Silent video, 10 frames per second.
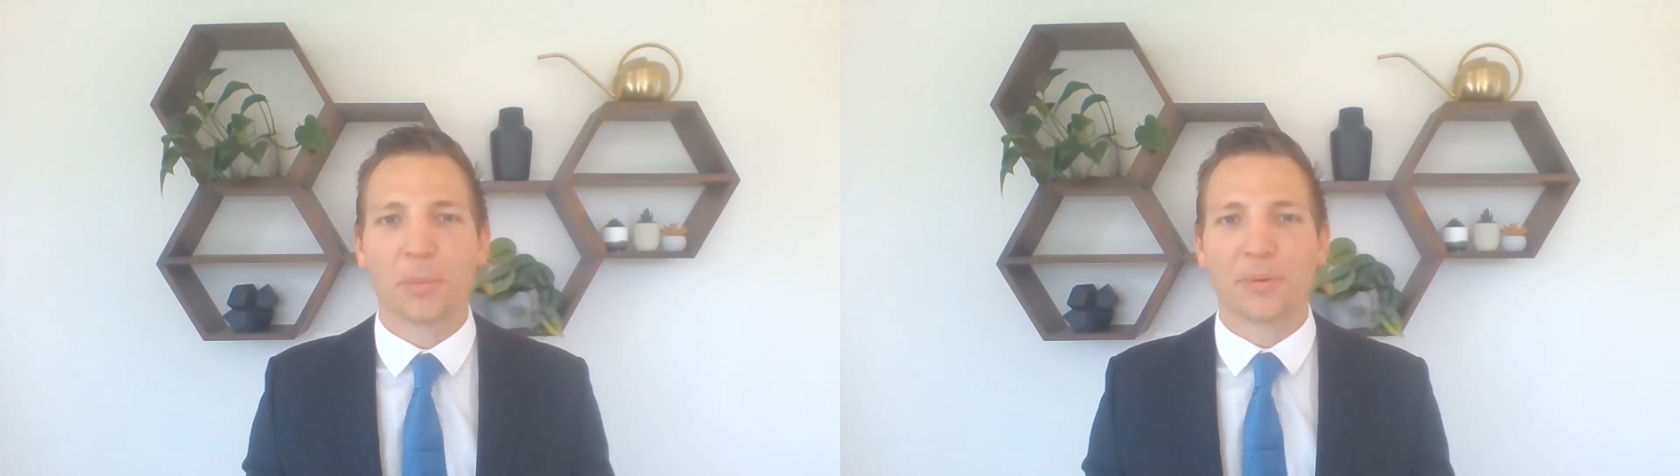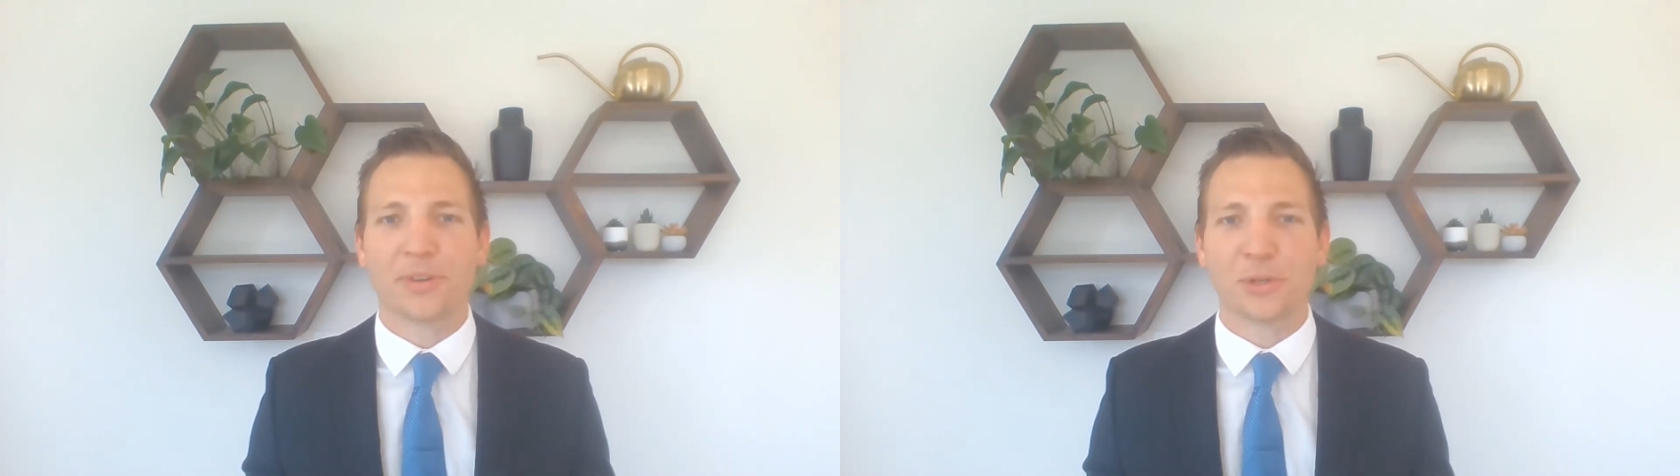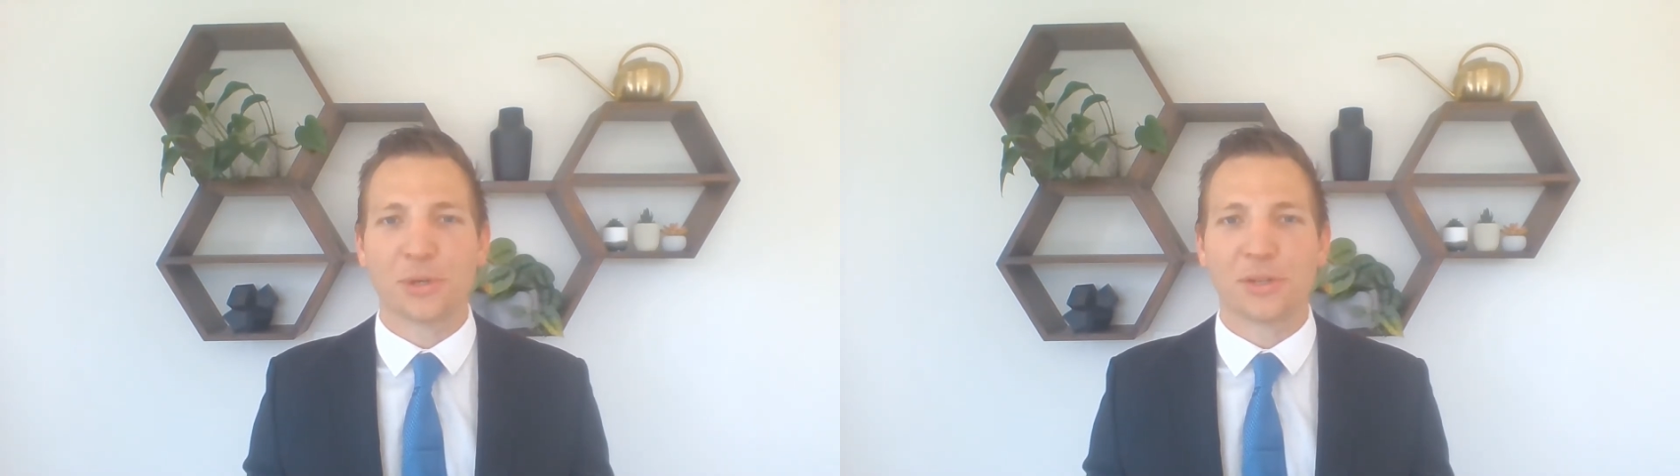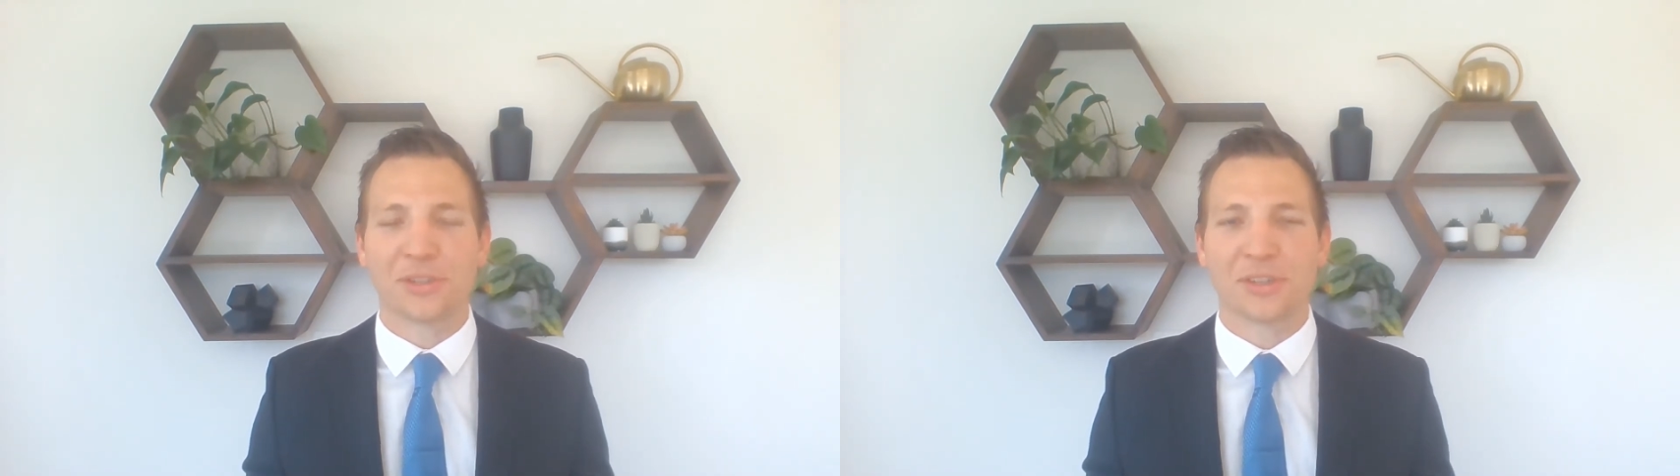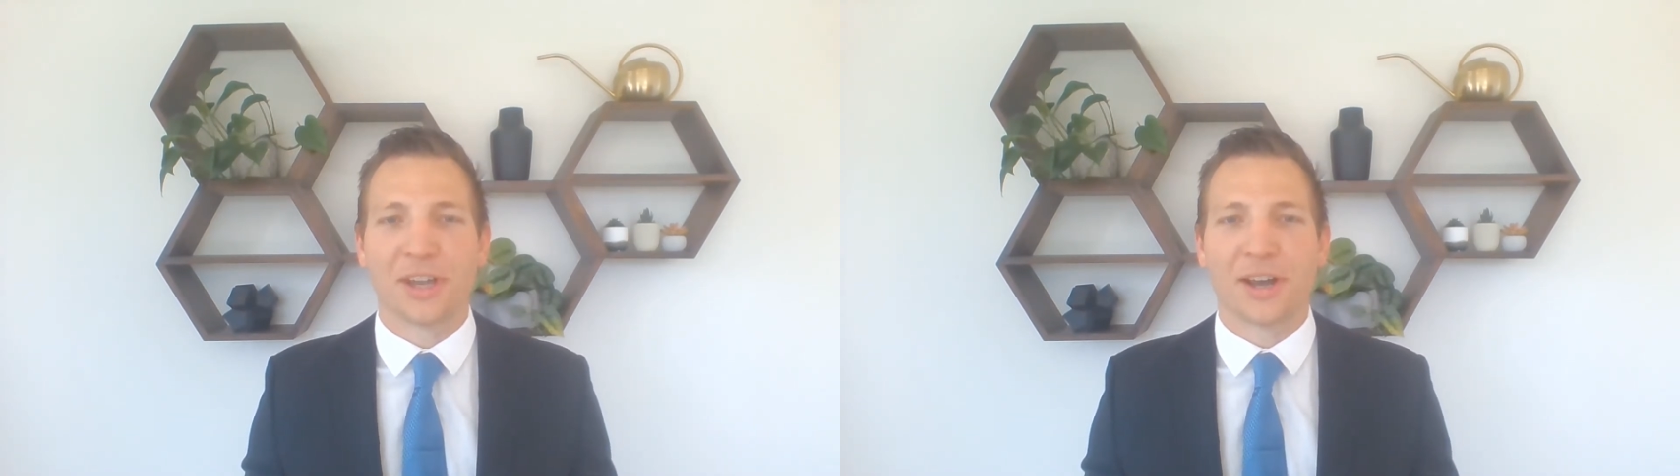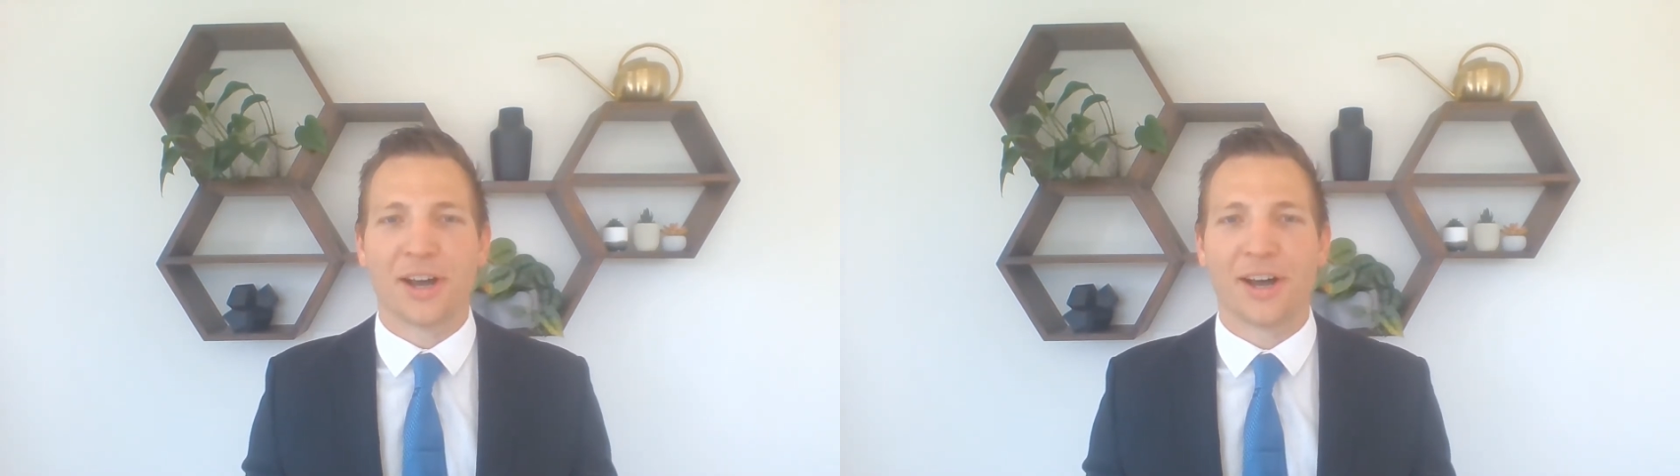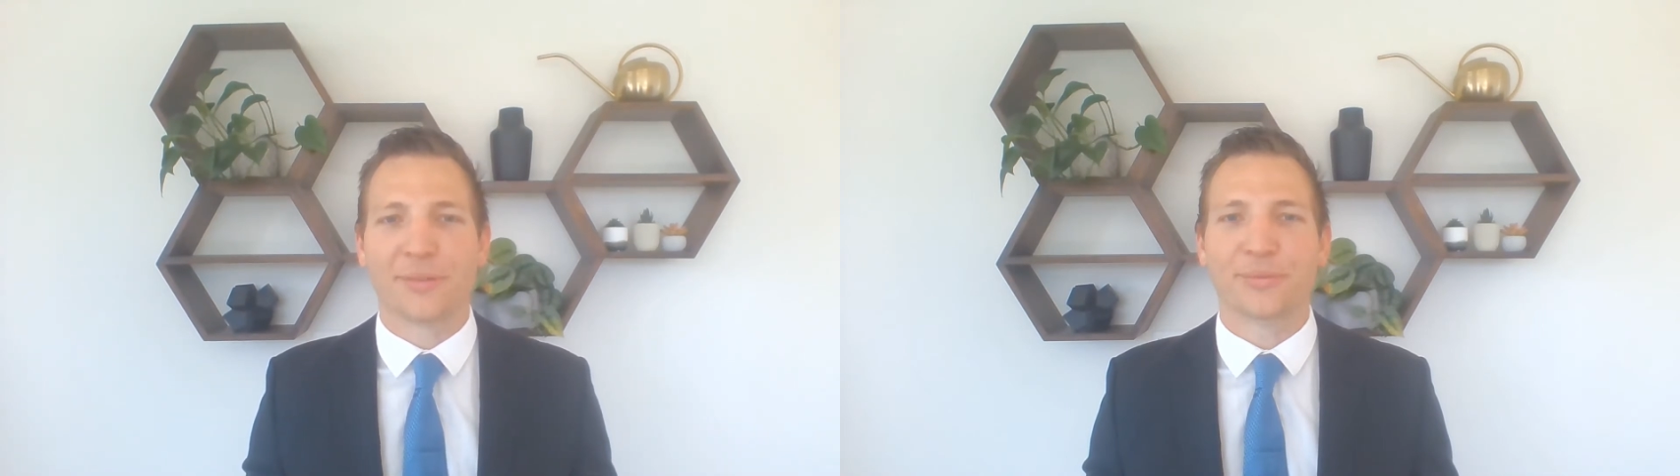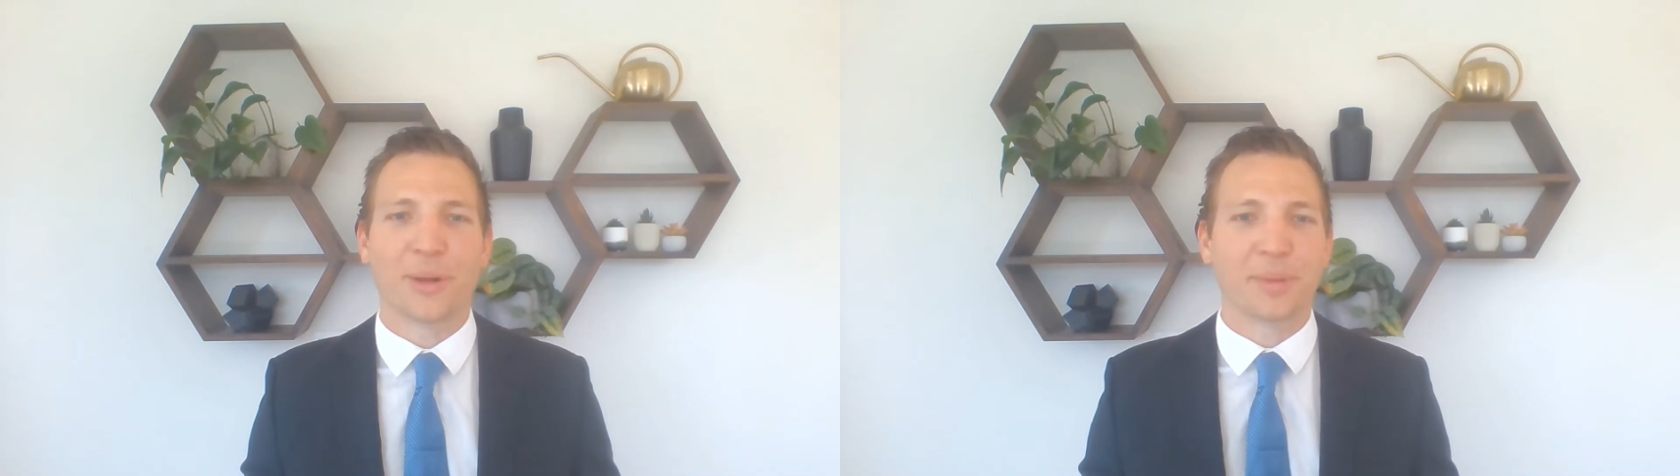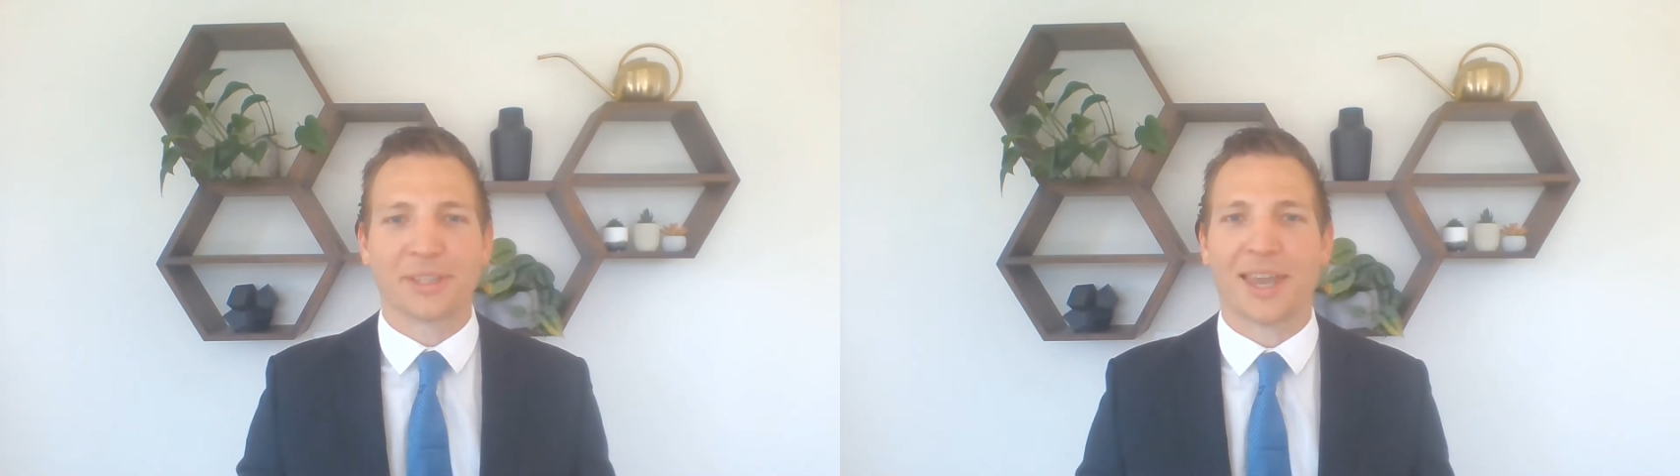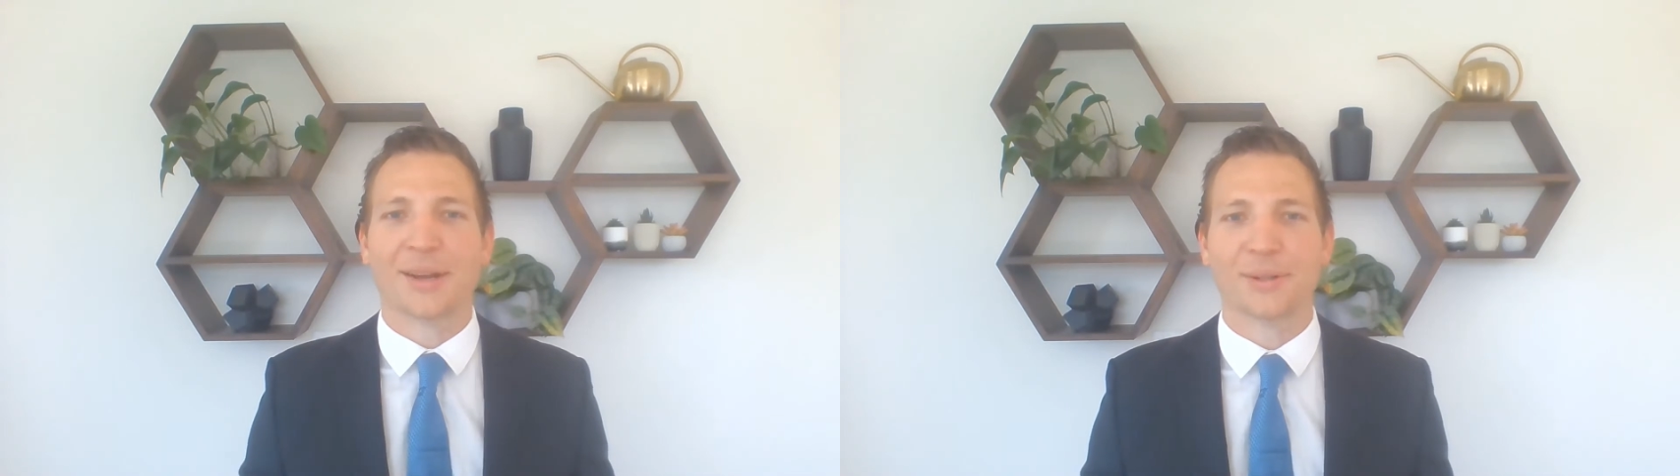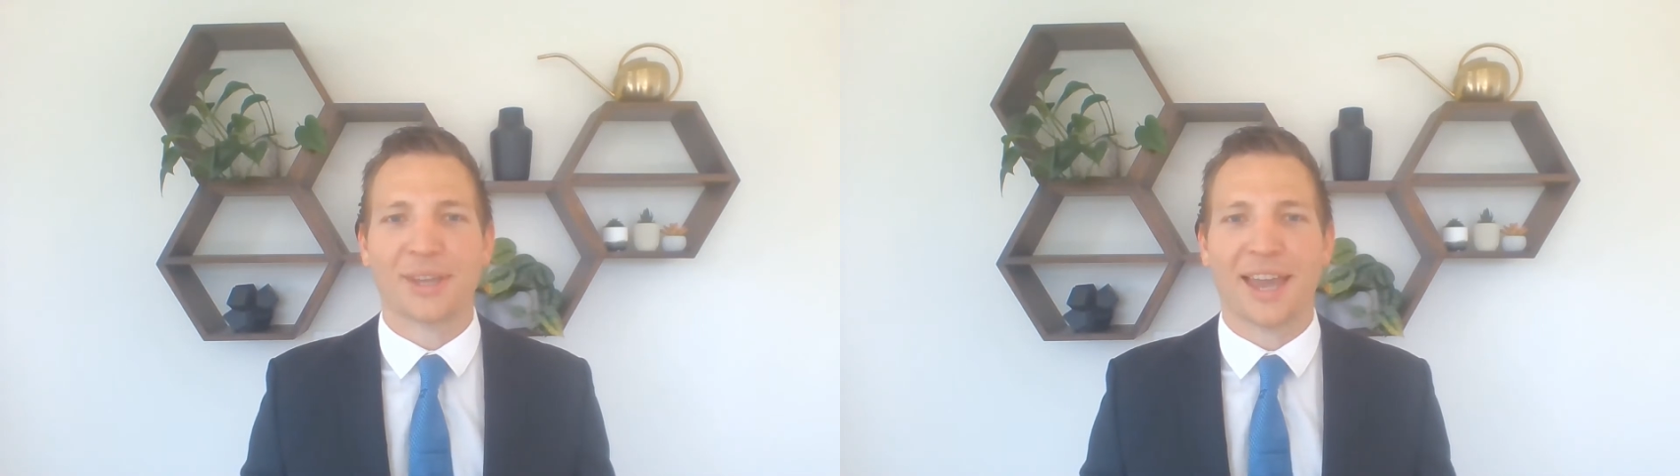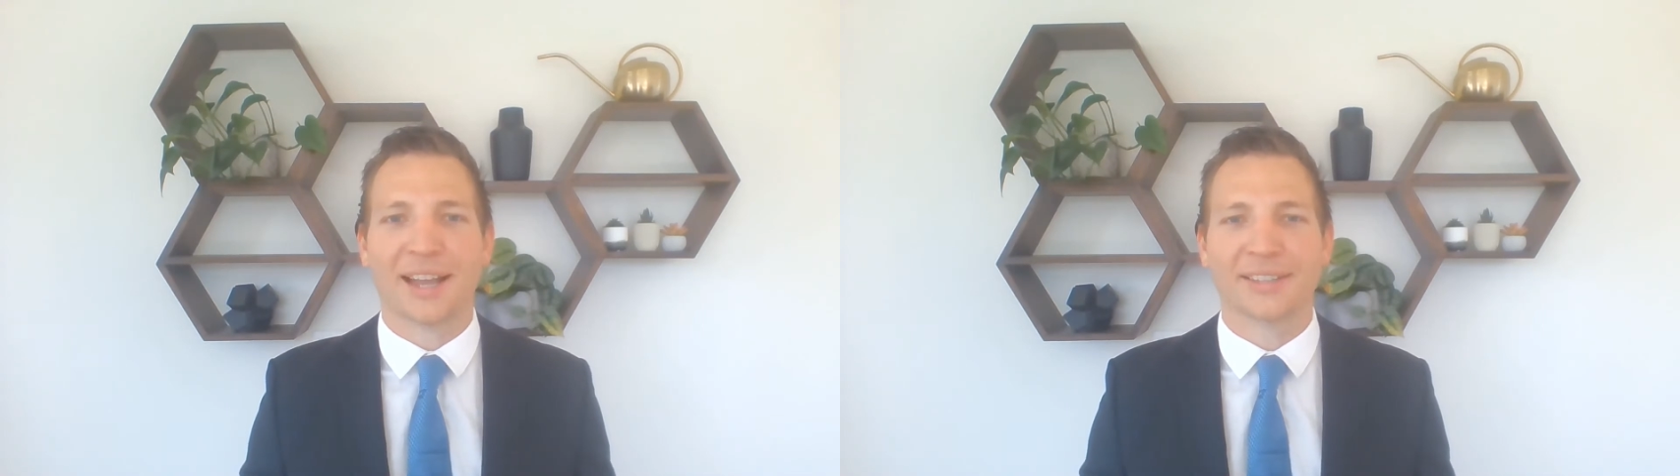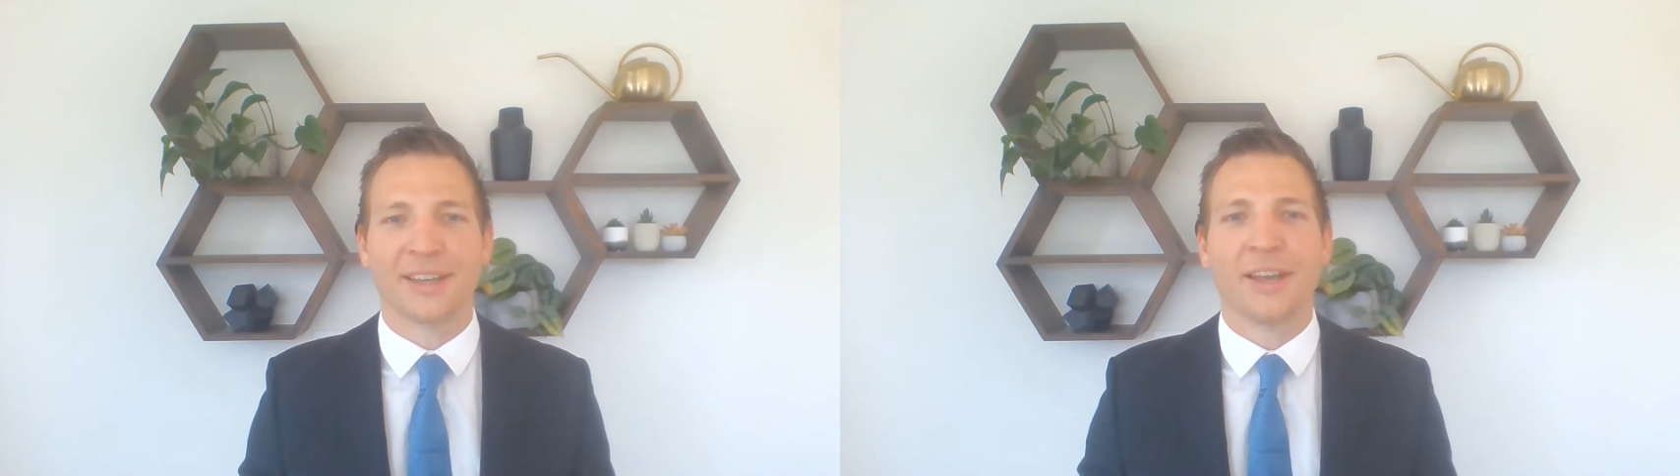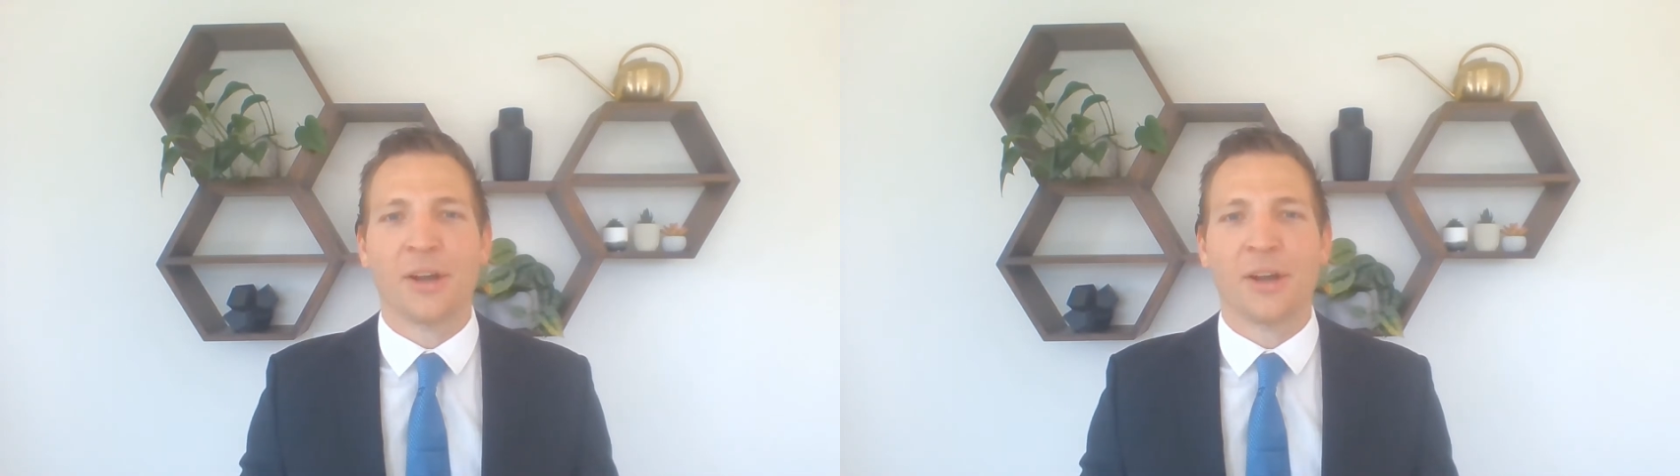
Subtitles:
provisions from the CARES Act.